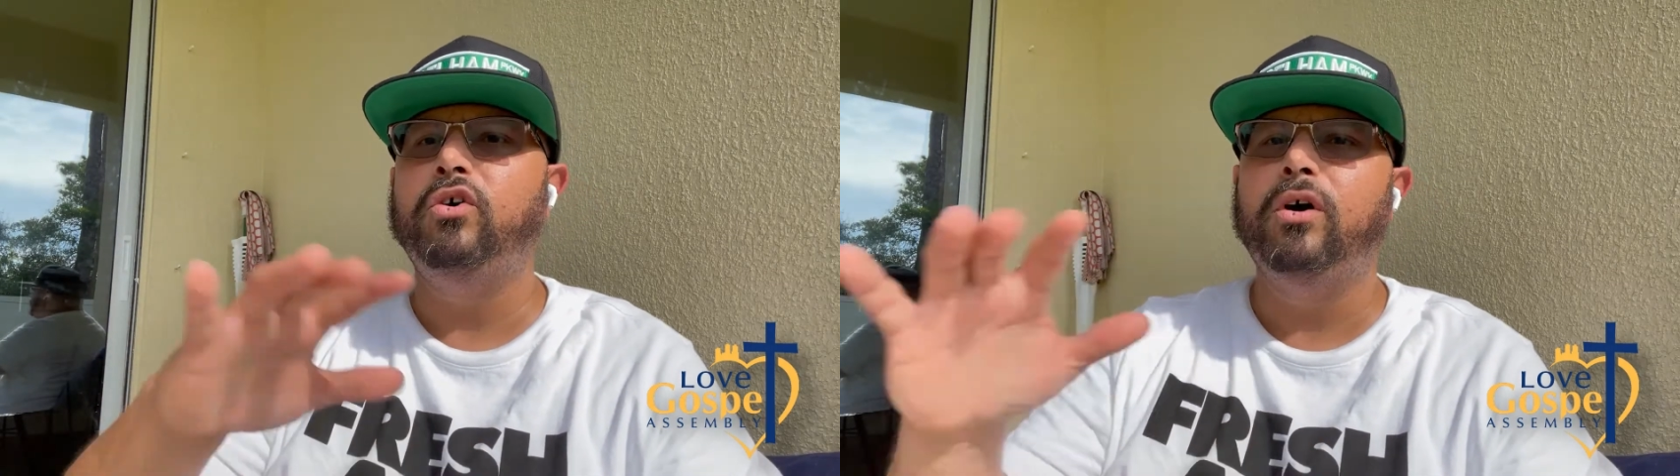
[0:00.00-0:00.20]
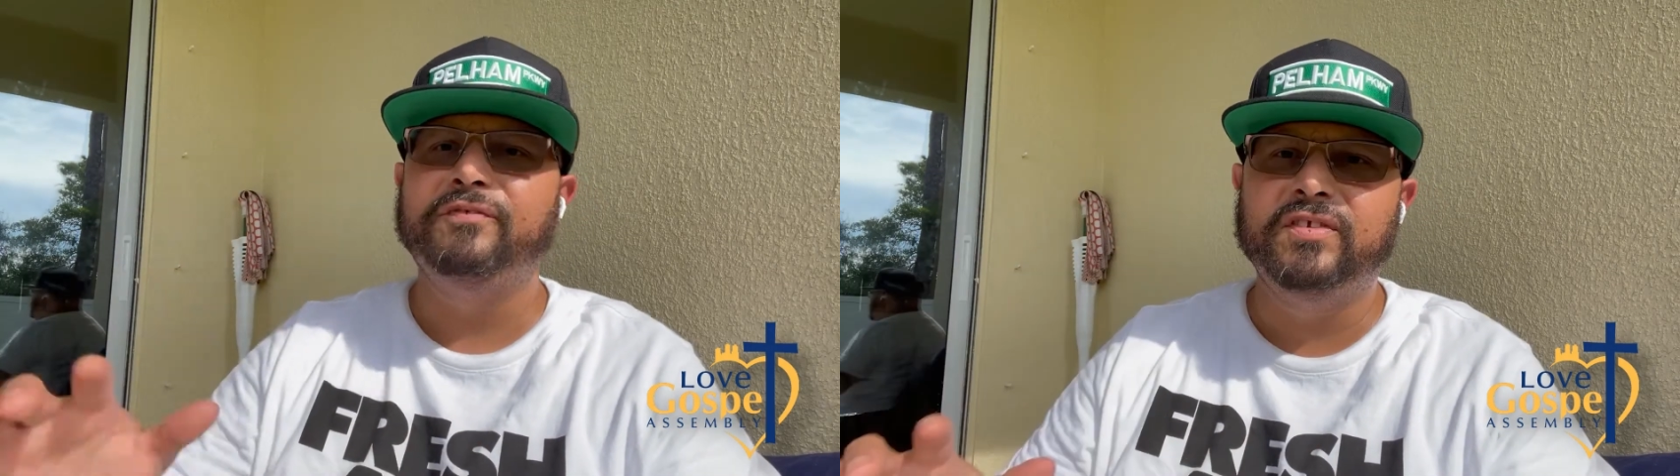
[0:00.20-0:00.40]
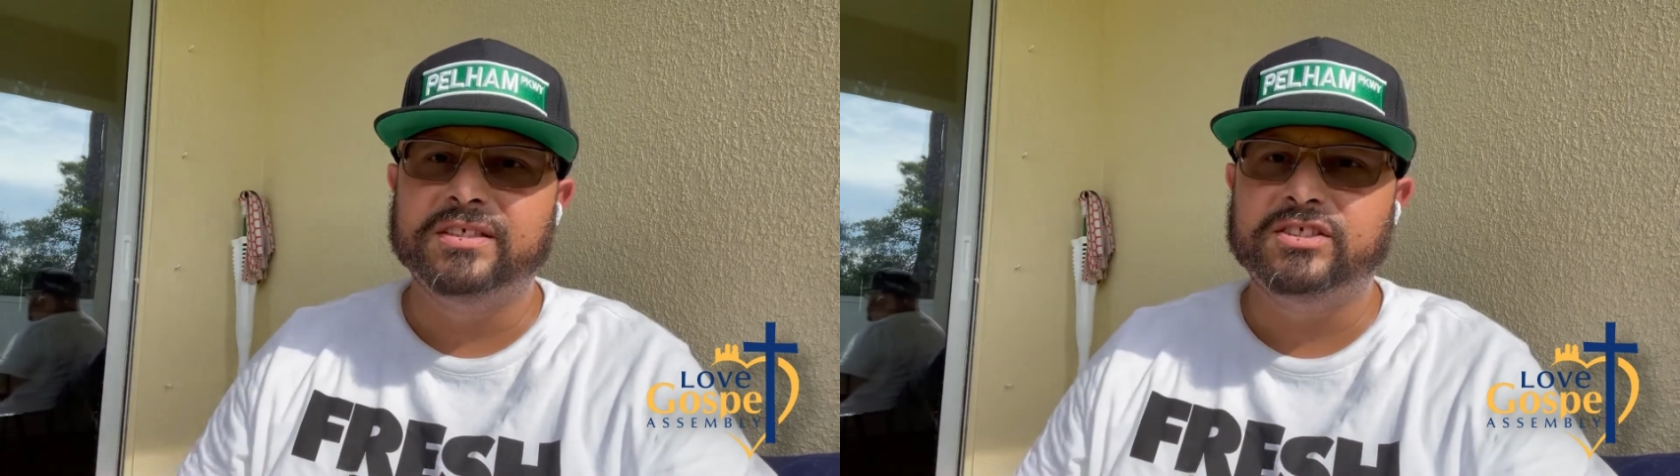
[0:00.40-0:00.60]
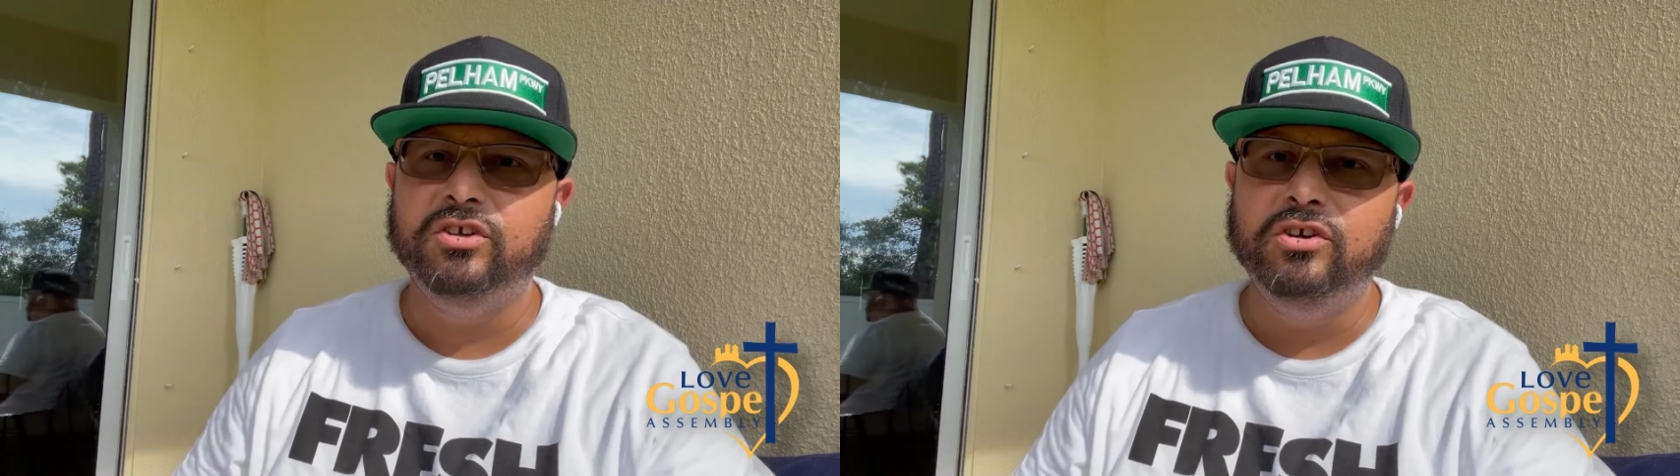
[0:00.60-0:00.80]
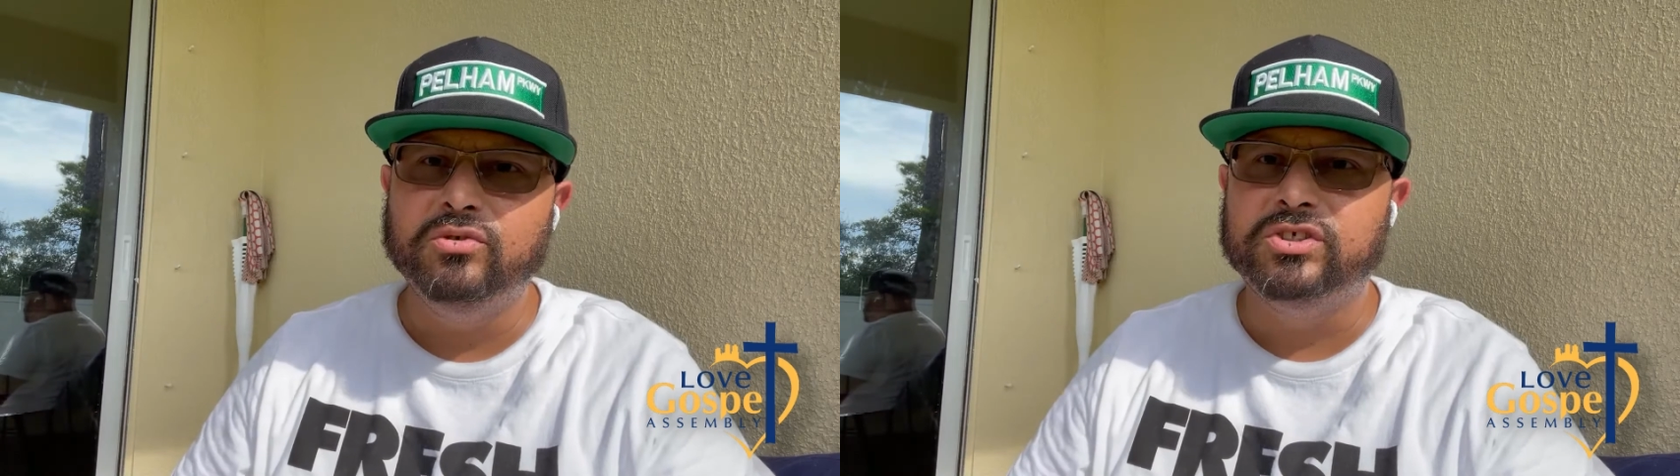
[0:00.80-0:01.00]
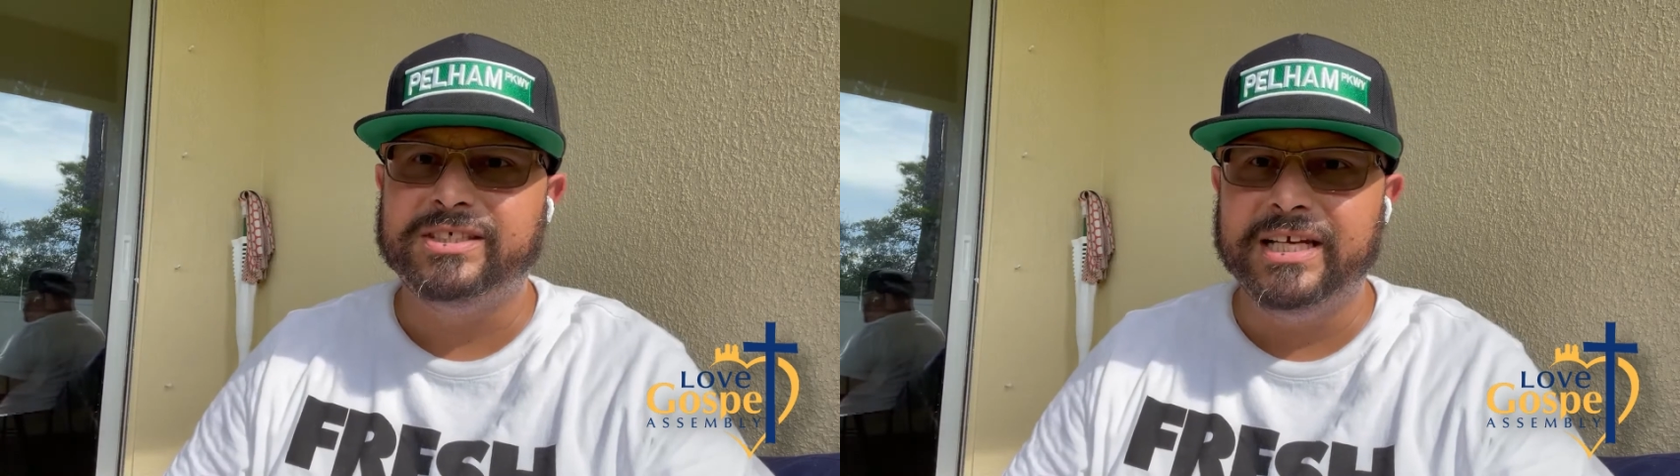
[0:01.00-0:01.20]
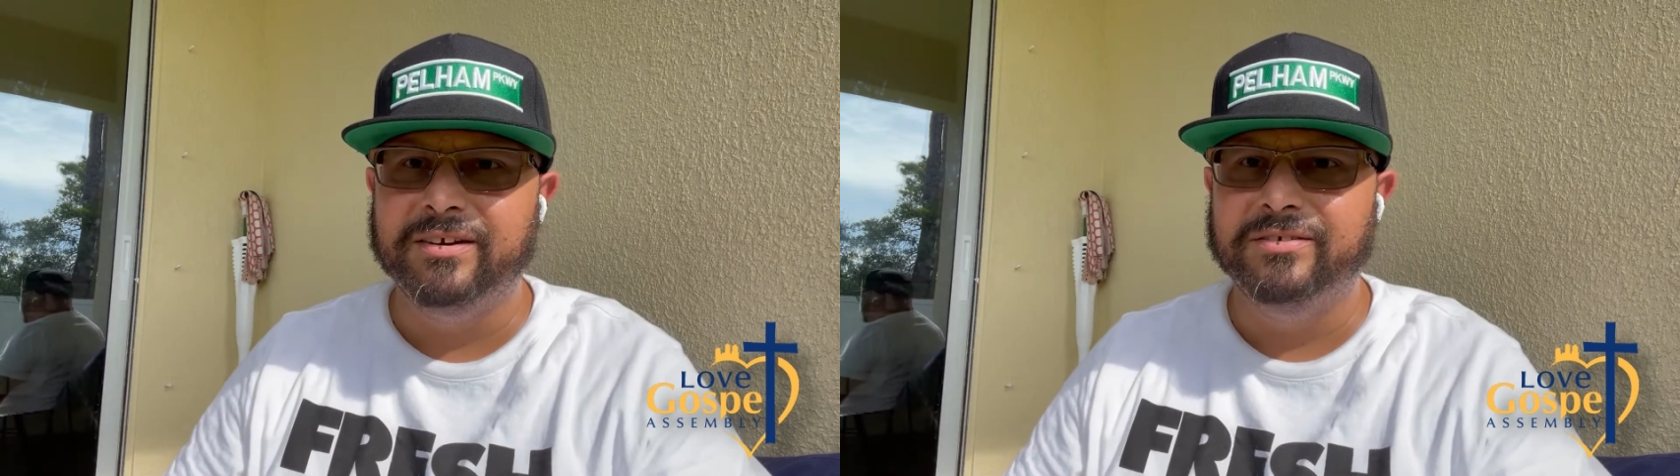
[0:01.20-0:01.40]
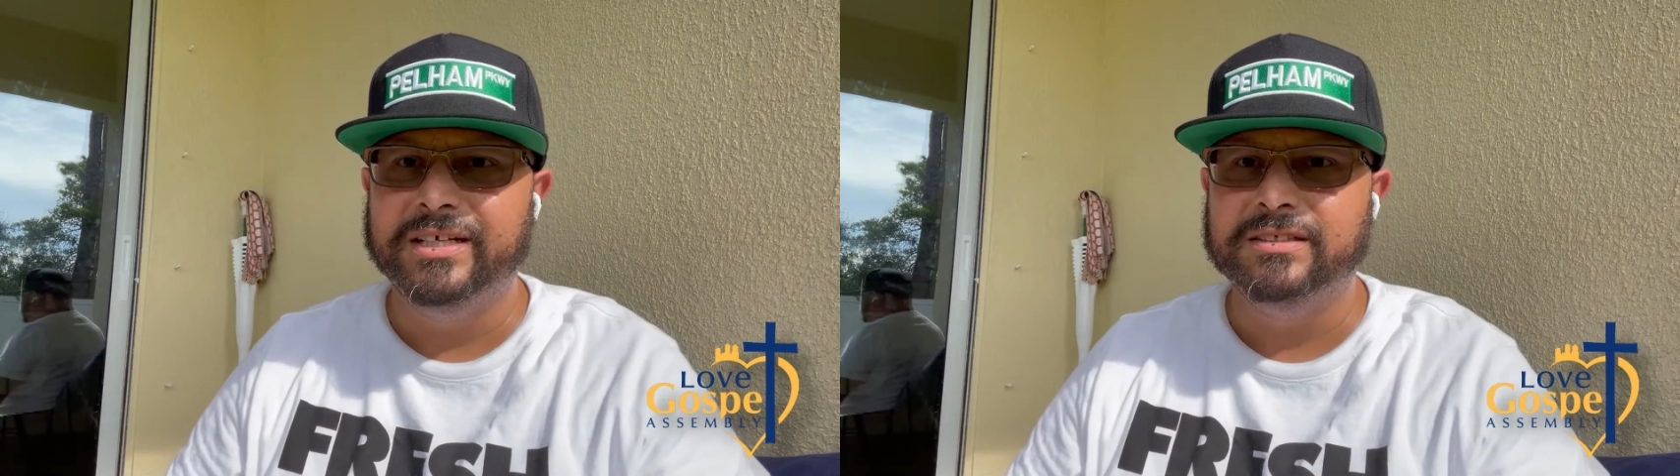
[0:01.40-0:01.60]
off this new
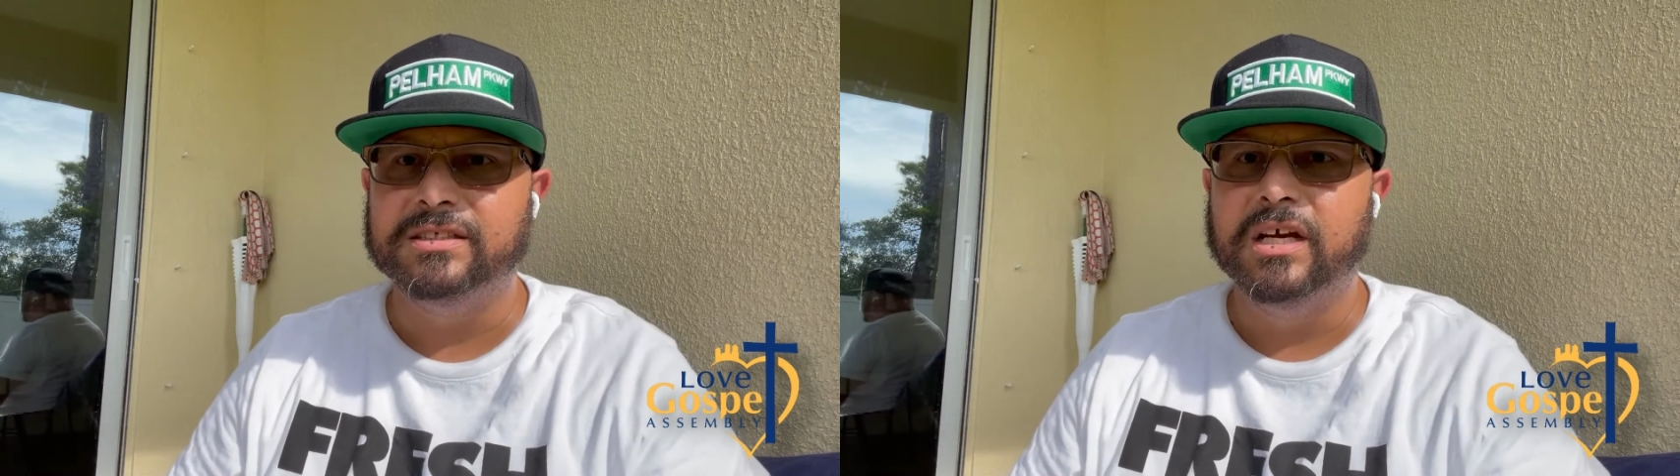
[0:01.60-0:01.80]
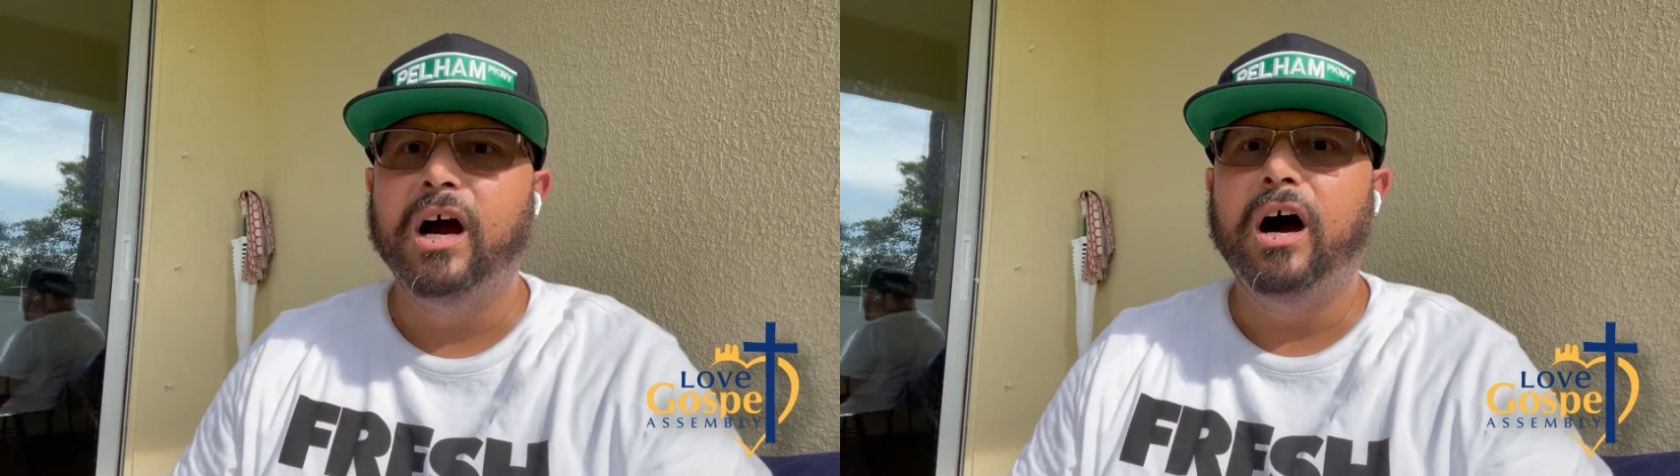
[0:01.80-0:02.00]
series